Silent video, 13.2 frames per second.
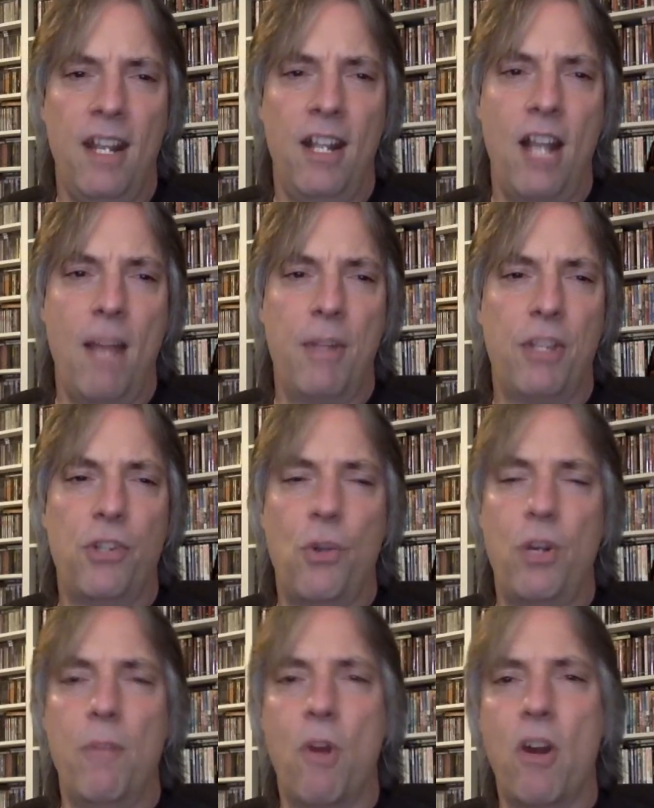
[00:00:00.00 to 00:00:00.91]
How about the
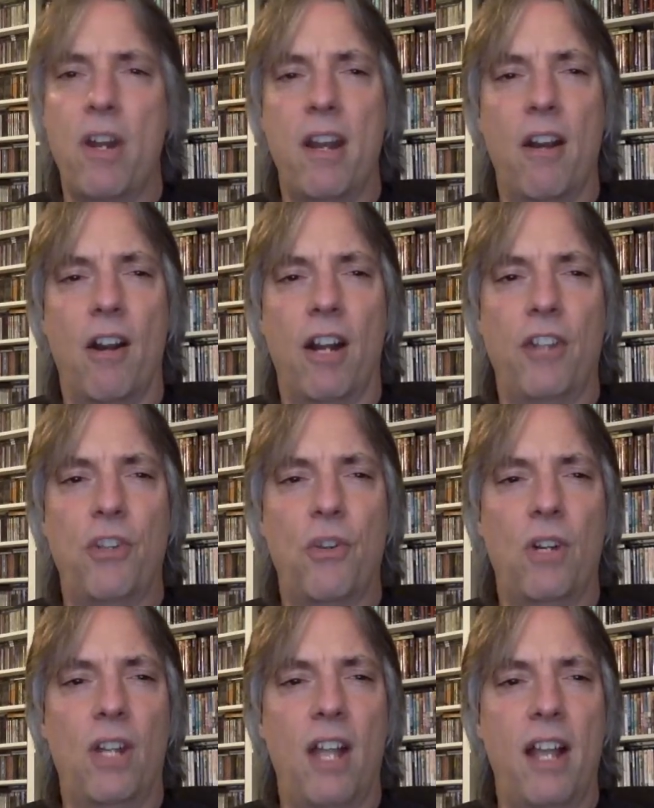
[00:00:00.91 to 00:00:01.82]
Tony Martin era,
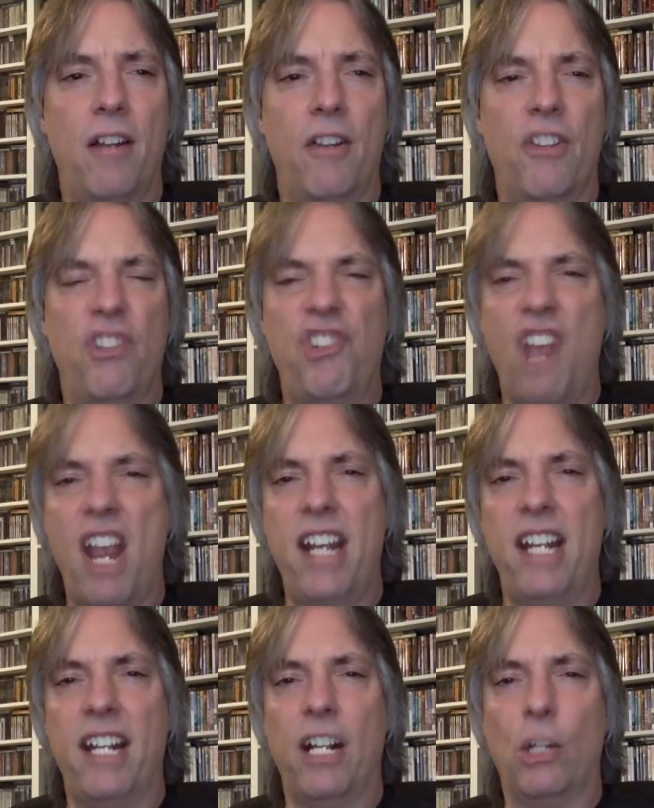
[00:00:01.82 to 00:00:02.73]
Eternal Idol, The
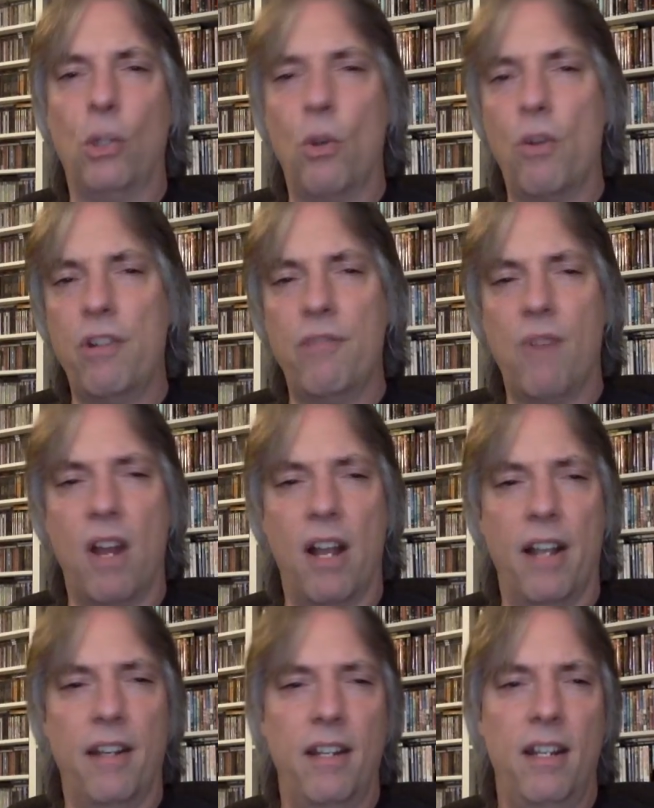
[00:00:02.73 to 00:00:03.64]
Shining, and Glory
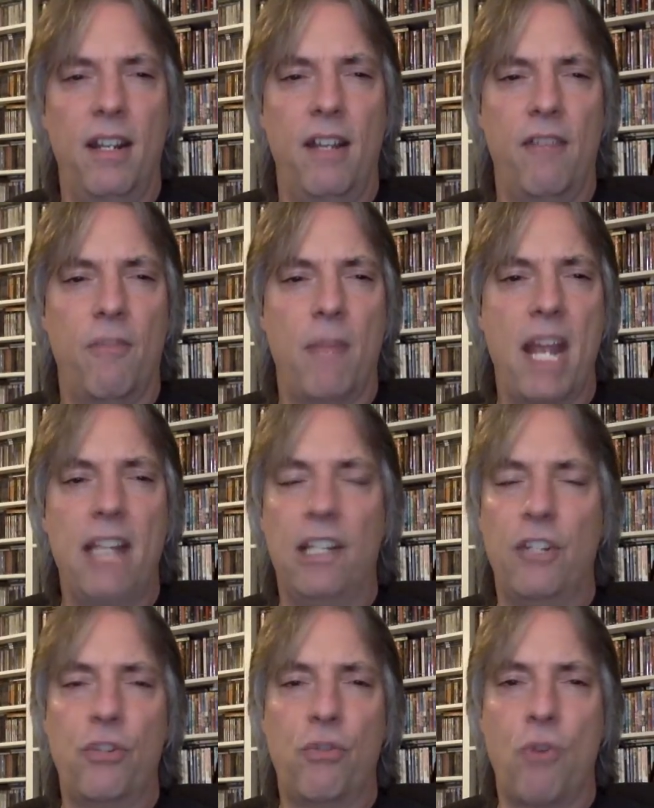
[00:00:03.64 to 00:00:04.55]
Ride from
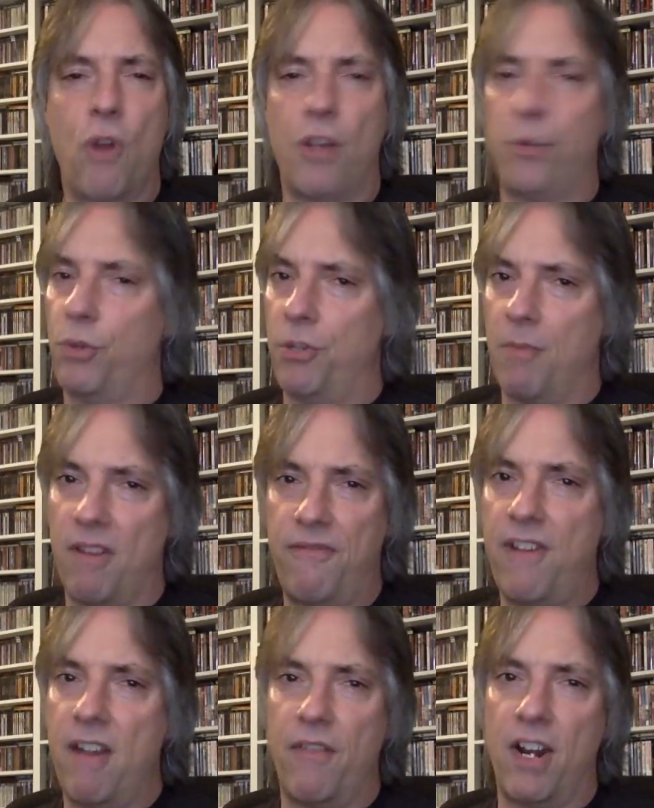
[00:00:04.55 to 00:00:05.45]
Headless Cross, which is my
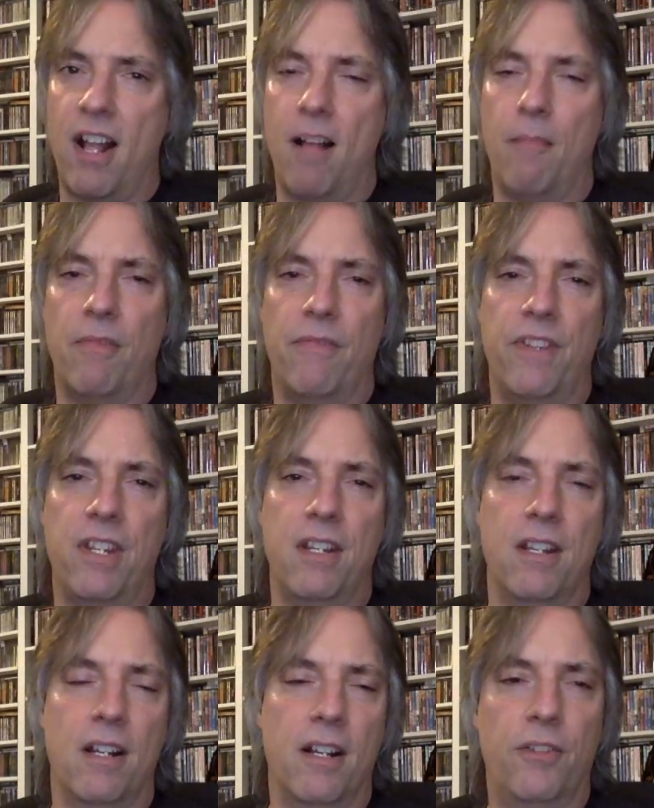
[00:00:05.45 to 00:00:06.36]
favorite album of
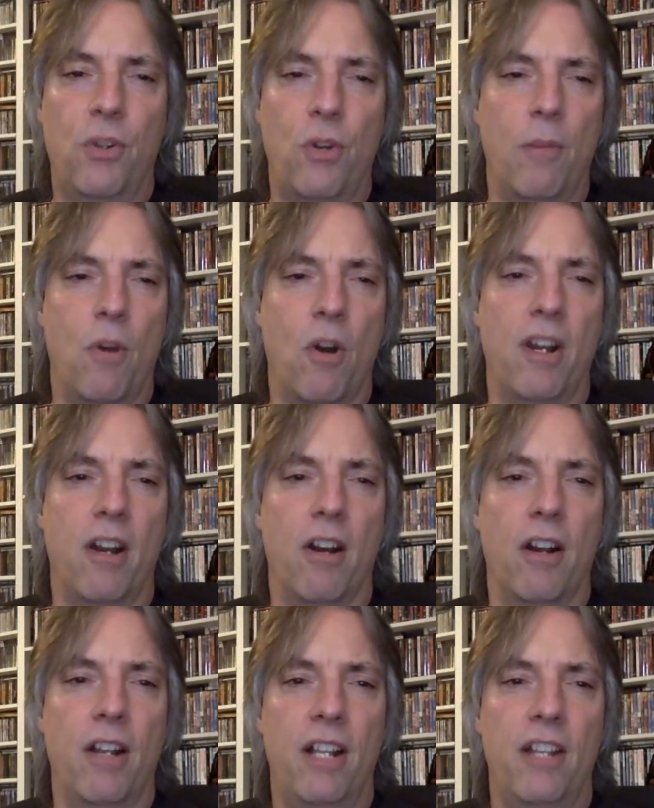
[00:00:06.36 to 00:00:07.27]
the uh, Tony Martin
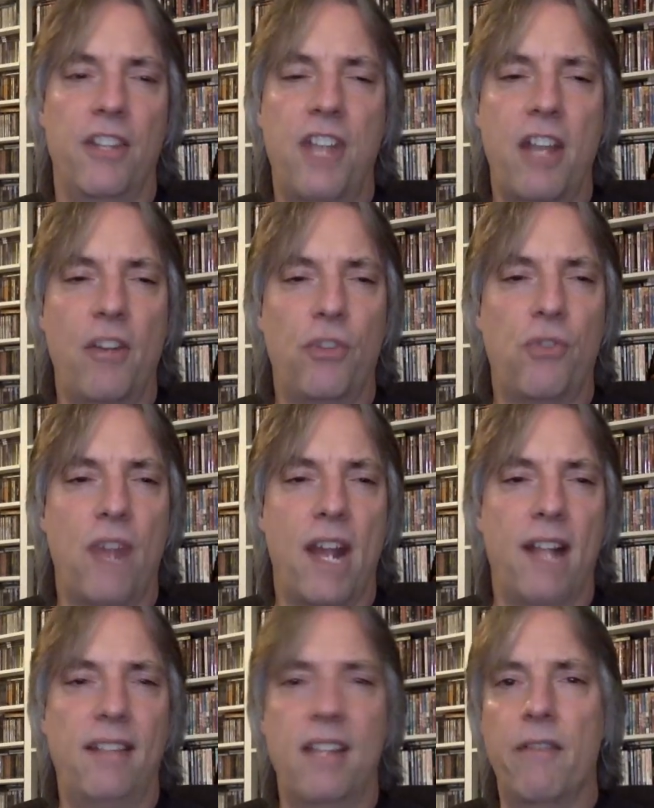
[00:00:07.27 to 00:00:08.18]
era. The title
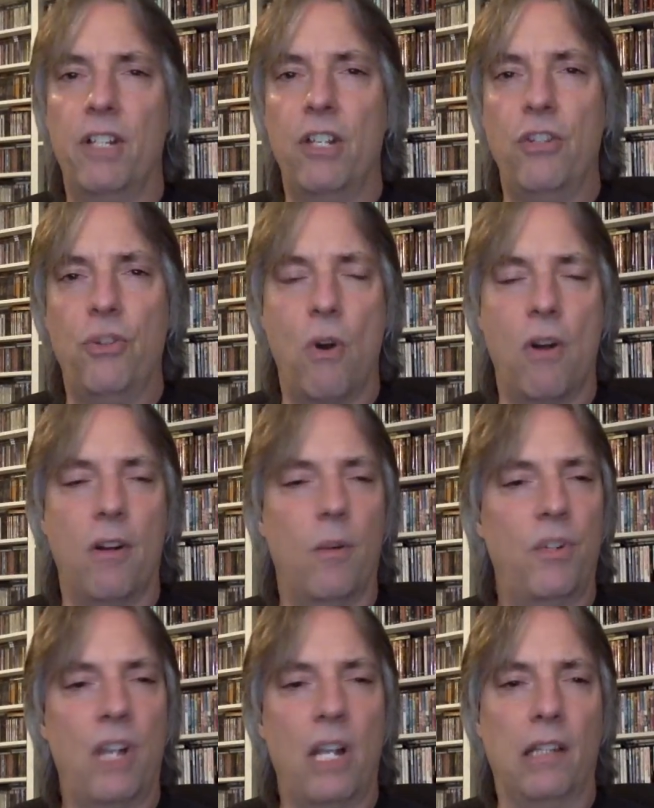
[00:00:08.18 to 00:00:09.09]
track, Devil and Daughter,
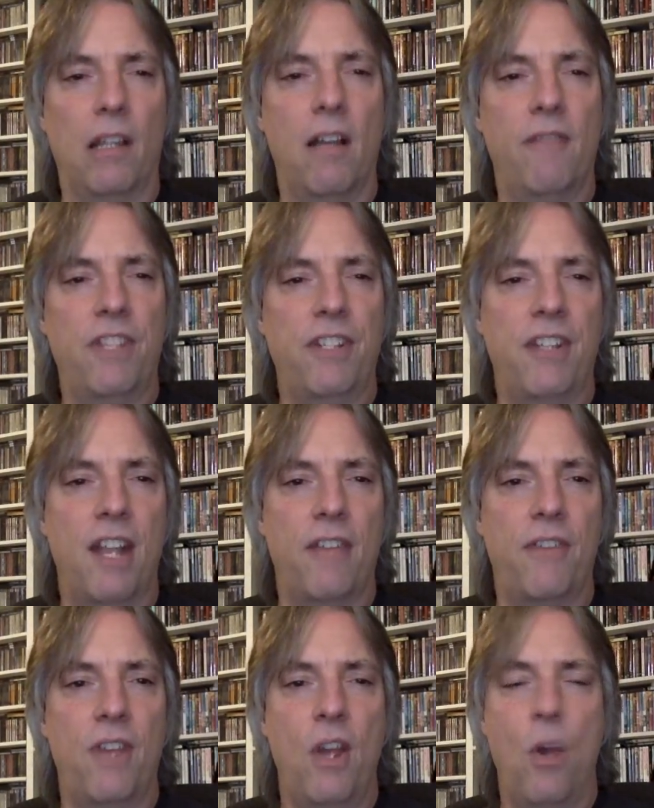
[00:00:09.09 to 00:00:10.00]
which I love to death.